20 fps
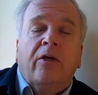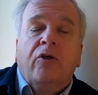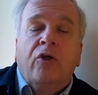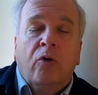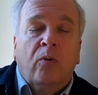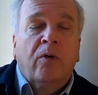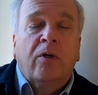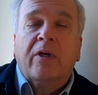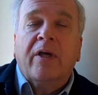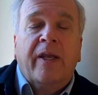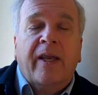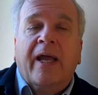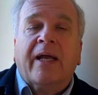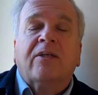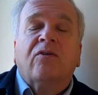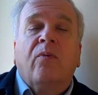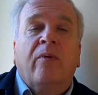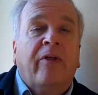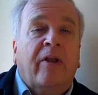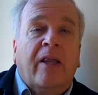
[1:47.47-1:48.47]
you will
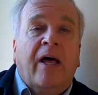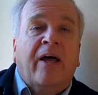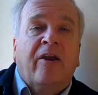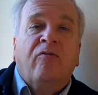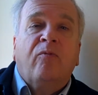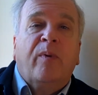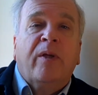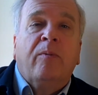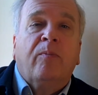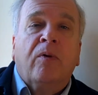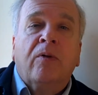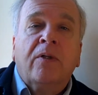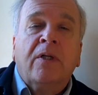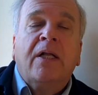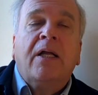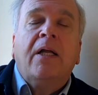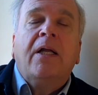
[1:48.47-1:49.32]
connect with a lot of people.